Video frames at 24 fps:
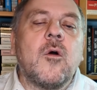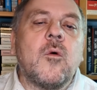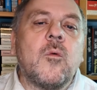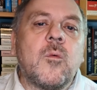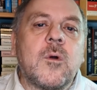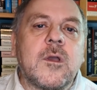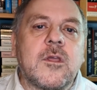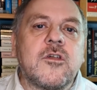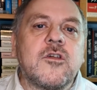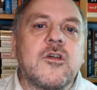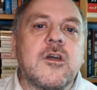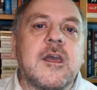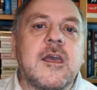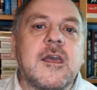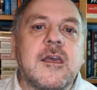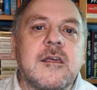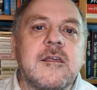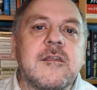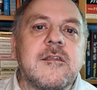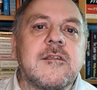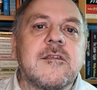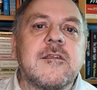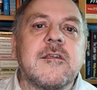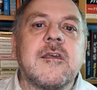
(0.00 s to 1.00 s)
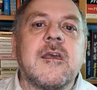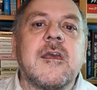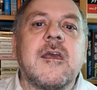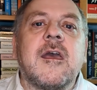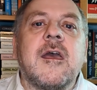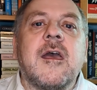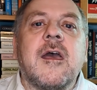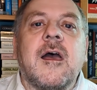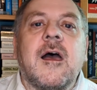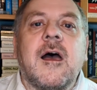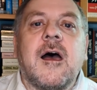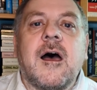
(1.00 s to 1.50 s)
which is
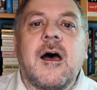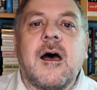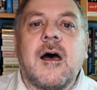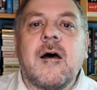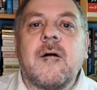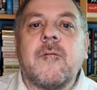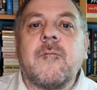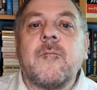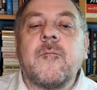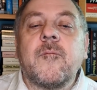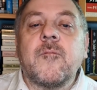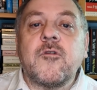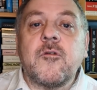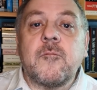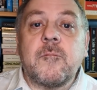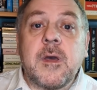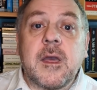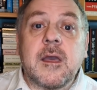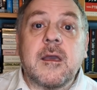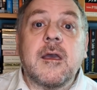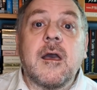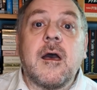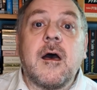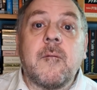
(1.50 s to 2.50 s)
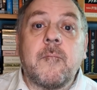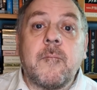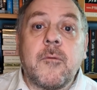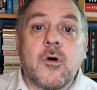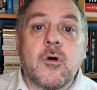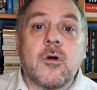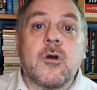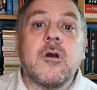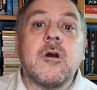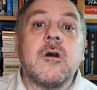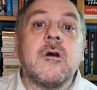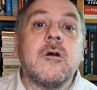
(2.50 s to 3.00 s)
uh, to pick a
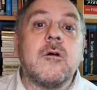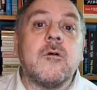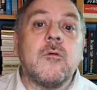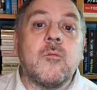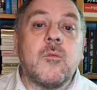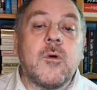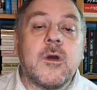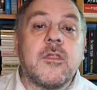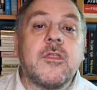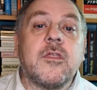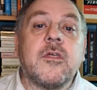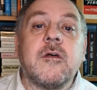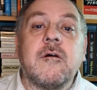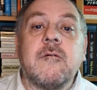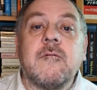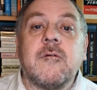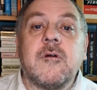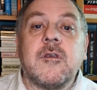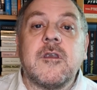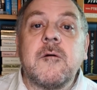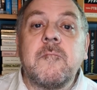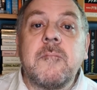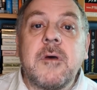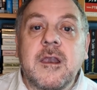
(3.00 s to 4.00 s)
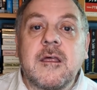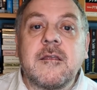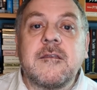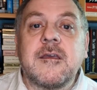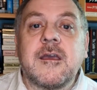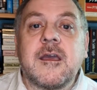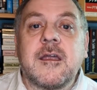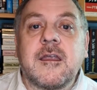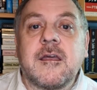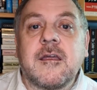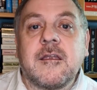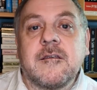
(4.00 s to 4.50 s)
book with
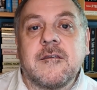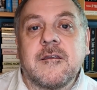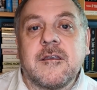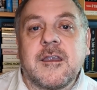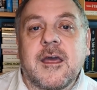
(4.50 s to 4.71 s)
nobility in it.